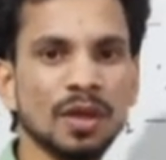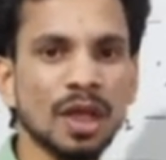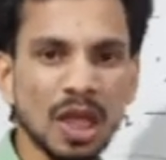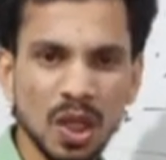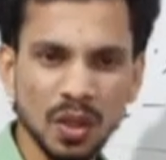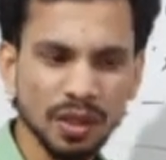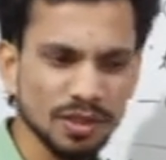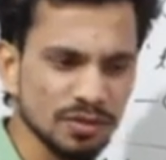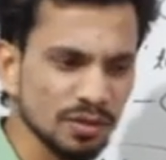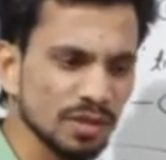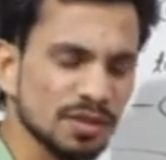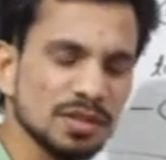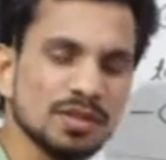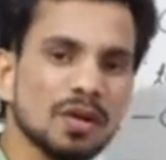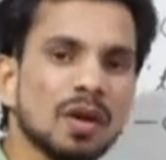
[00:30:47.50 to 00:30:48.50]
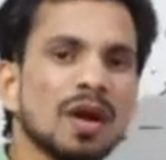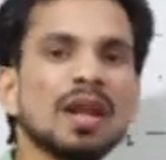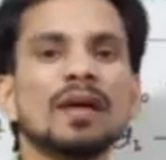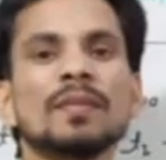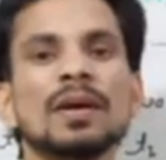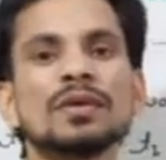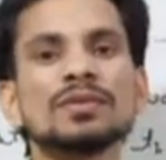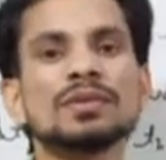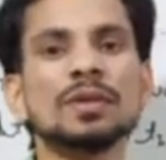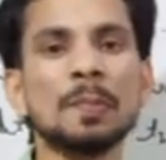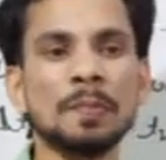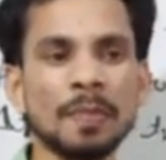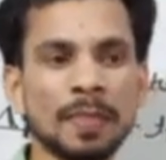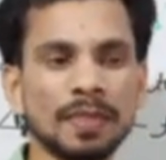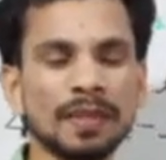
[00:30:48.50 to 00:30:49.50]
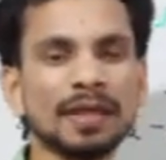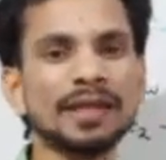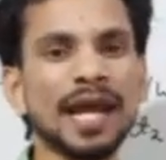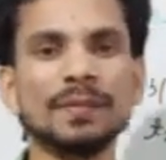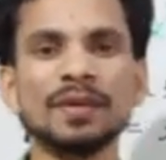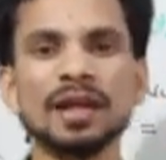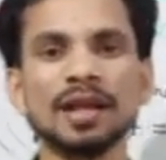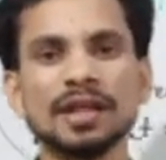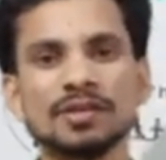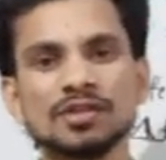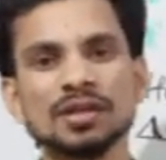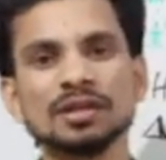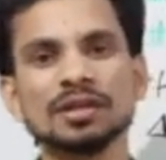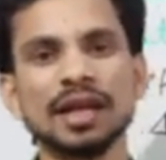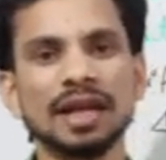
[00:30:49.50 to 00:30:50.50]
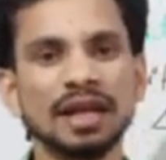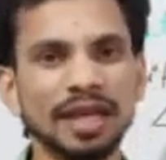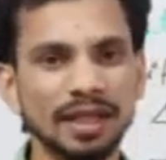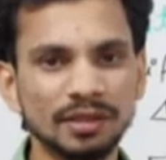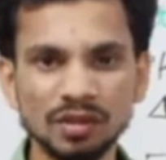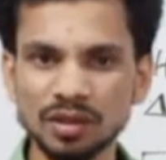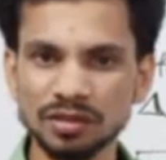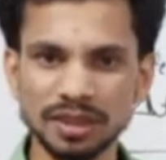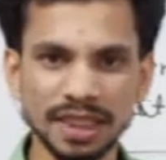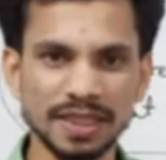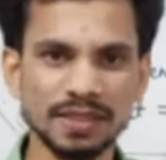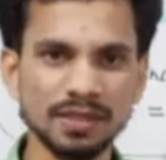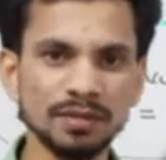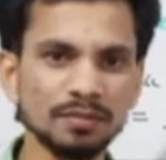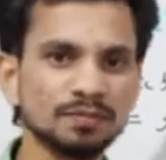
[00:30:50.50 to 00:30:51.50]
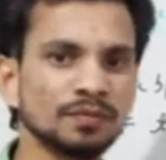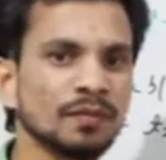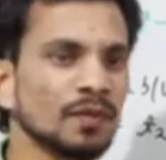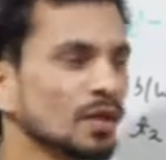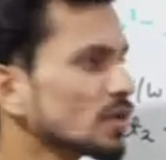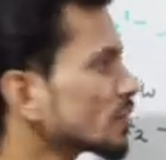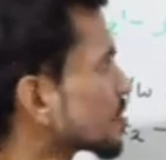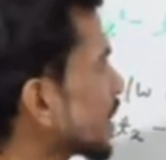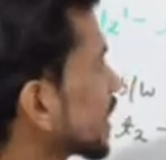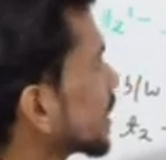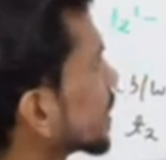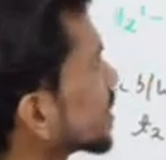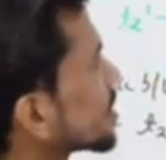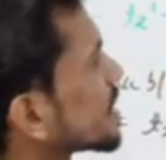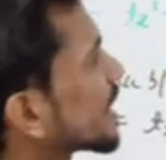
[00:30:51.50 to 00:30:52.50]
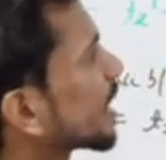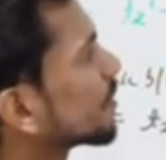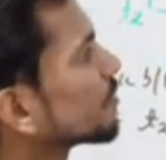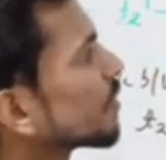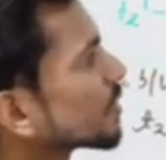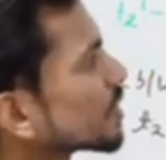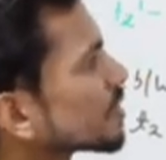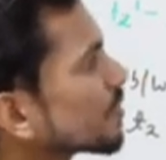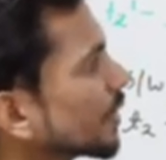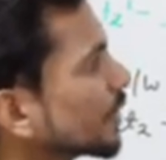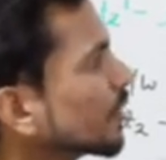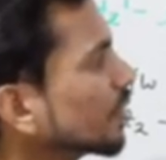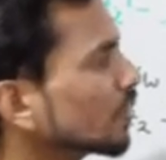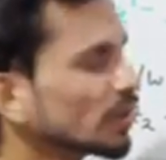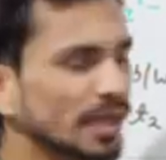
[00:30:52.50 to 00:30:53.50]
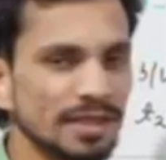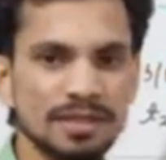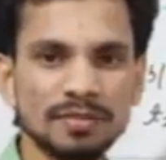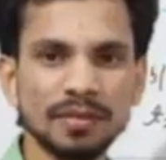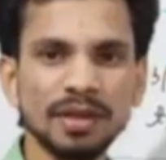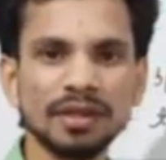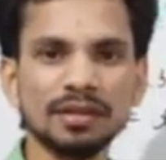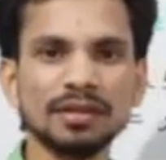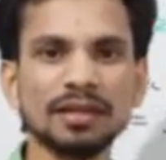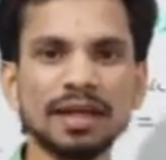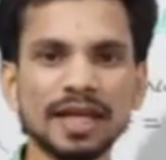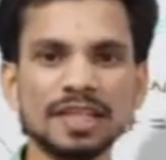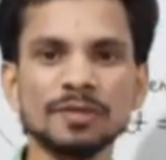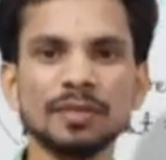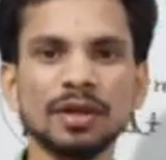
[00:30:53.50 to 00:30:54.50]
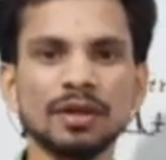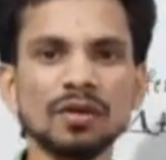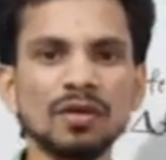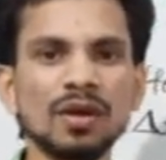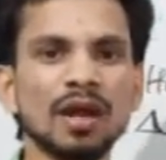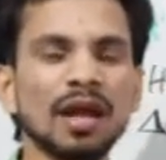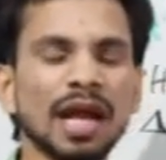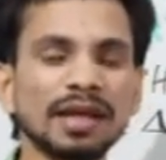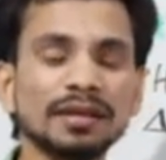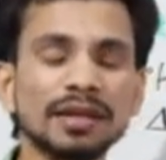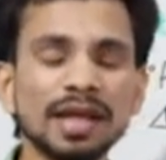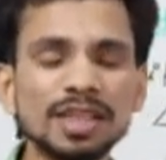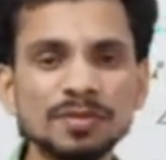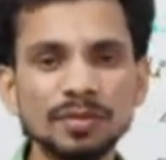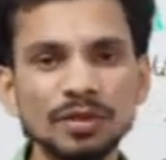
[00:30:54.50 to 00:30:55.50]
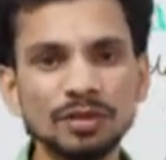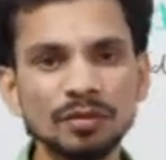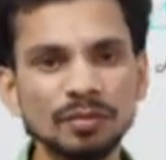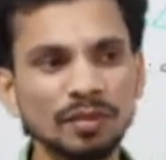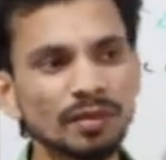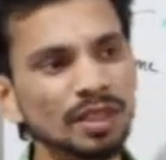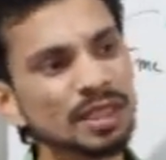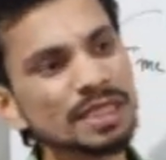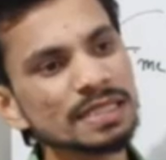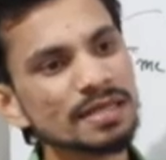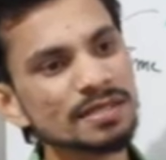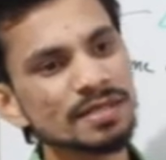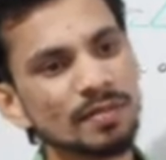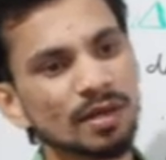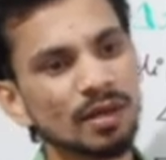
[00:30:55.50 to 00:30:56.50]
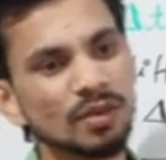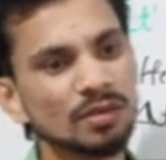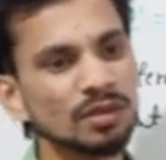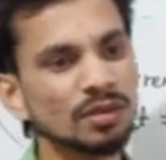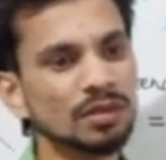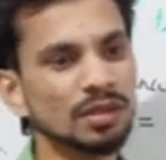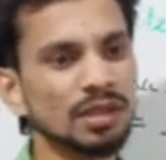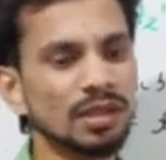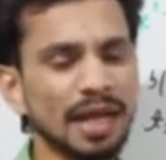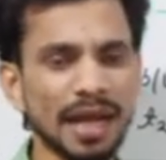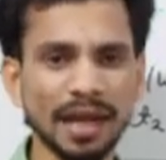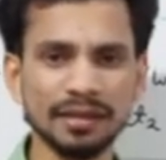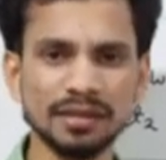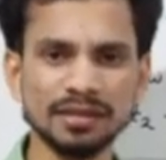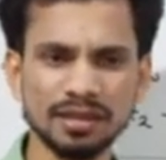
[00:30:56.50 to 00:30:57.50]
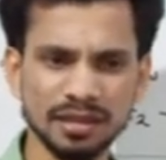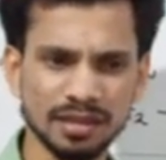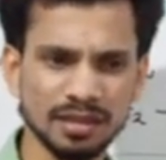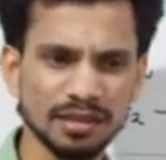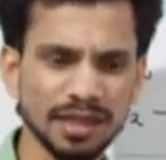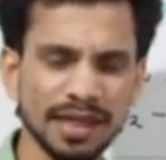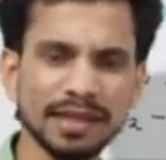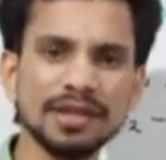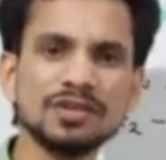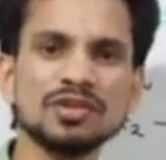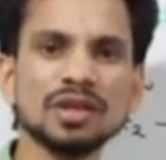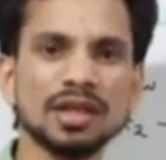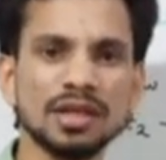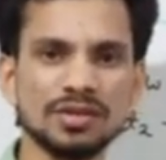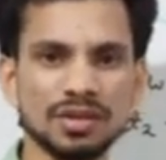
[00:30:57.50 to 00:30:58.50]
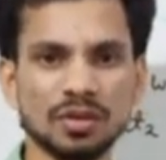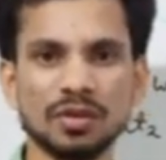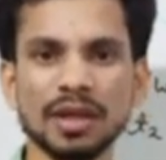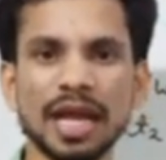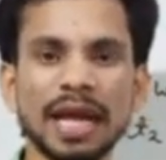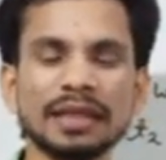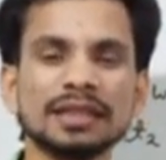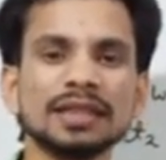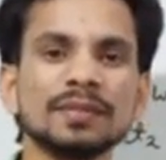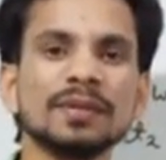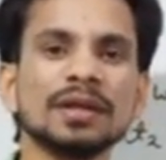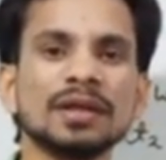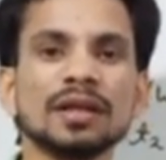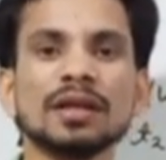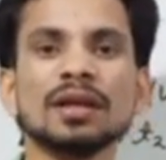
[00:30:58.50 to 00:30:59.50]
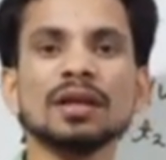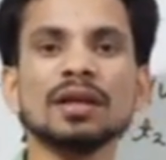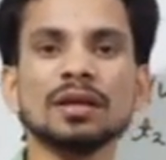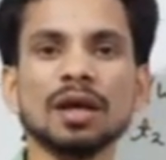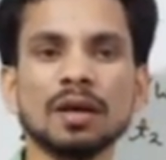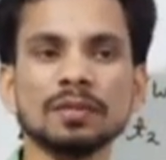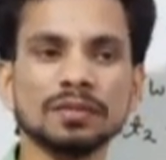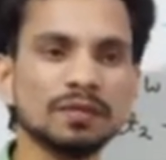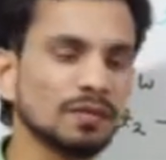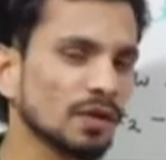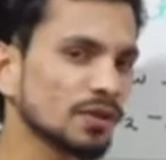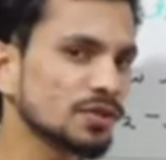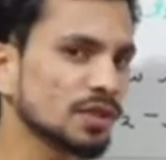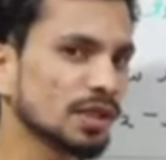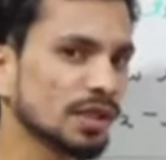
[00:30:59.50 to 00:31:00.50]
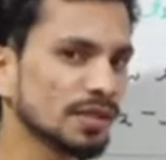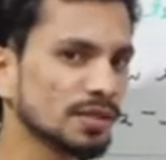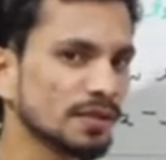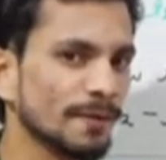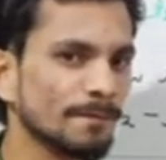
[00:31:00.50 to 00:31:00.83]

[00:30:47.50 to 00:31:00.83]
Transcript: Okay, so this is all about the time dilation and length contraction. So I think this is enough for this video. Let's meet in the next video. In the next video we will discuss about the addition nature or additivity of the velocities.